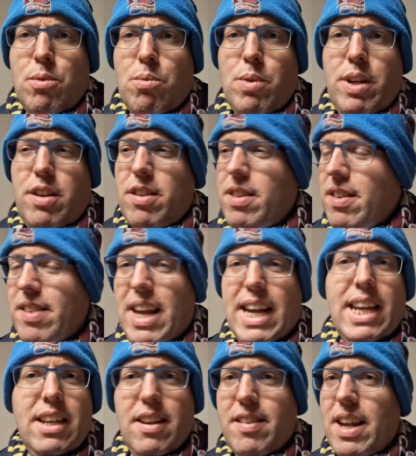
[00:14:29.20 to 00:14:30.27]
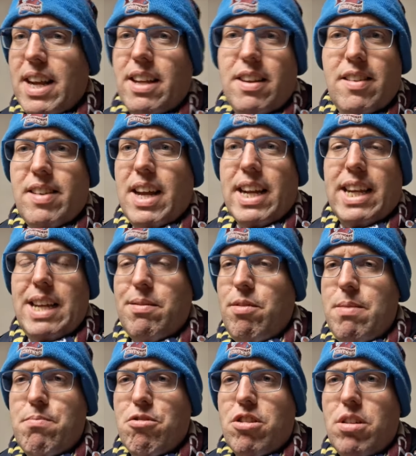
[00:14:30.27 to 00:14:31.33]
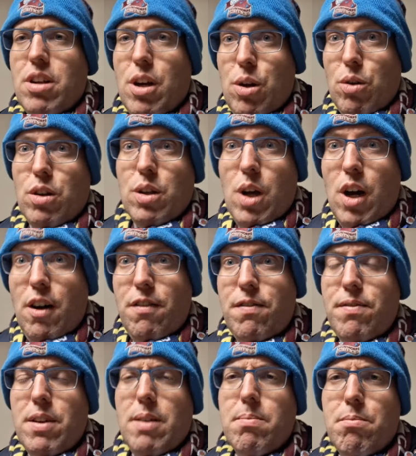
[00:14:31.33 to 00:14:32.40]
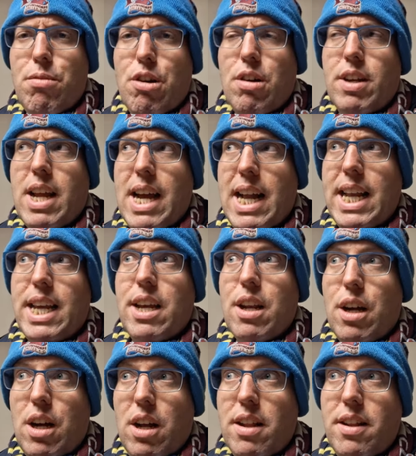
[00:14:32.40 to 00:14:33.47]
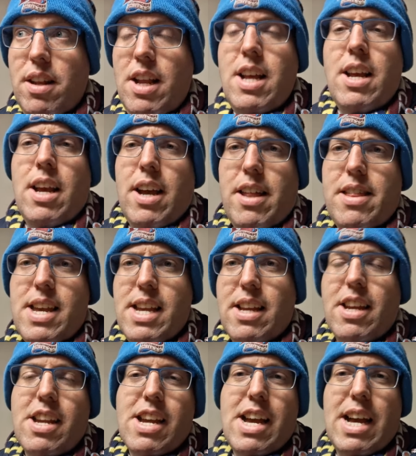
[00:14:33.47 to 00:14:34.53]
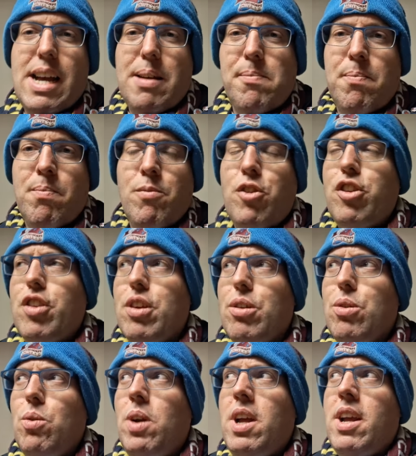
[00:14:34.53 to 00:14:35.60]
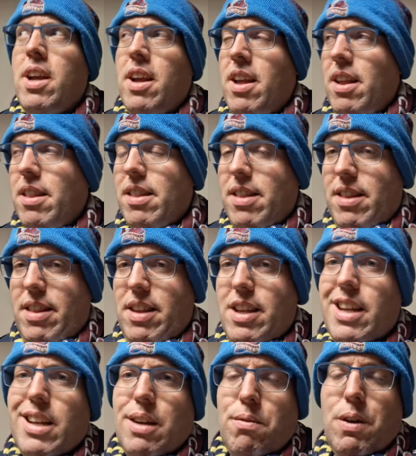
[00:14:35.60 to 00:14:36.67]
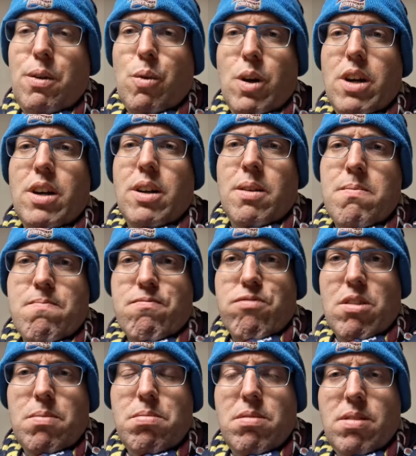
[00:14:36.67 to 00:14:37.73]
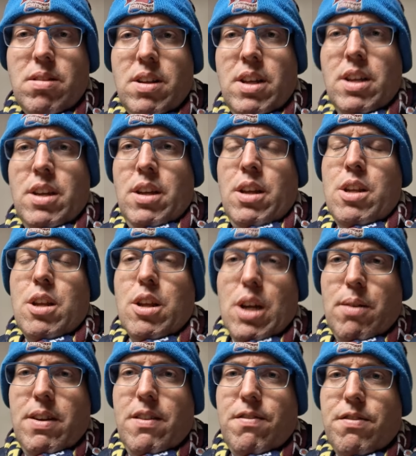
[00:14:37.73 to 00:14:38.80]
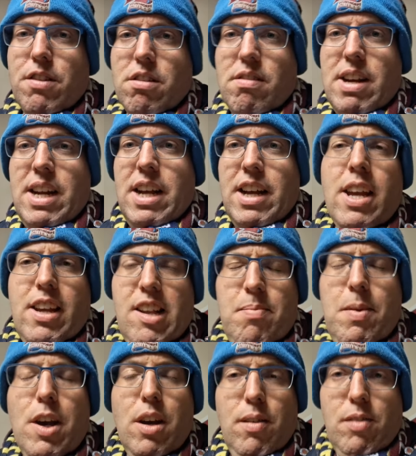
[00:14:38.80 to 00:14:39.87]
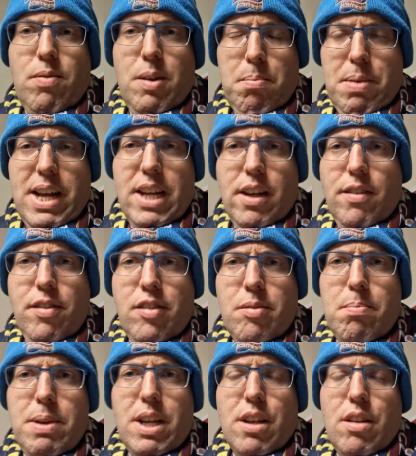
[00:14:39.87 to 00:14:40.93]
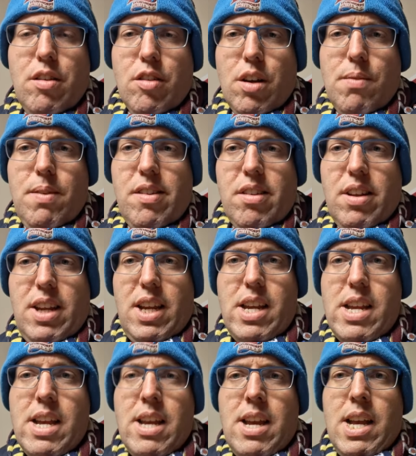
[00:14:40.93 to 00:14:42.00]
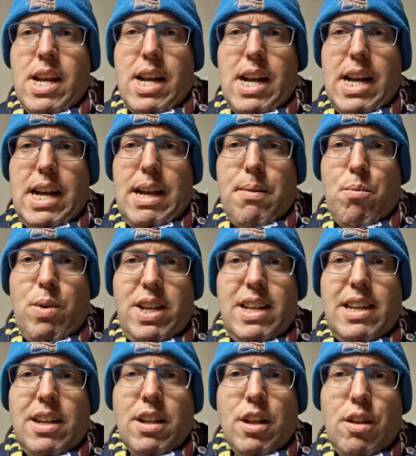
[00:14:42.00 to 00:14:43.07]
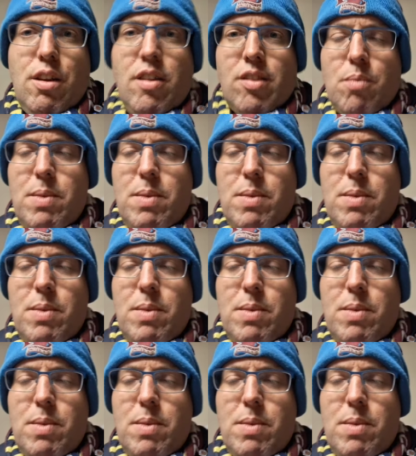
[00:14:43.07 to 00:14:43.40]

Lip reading: We just attacking. We brought Ogle off and brought Elliot on, I think. So, you know, we were proper going for it. Gives me hopes for the playoffs, because obviously... we didn't lose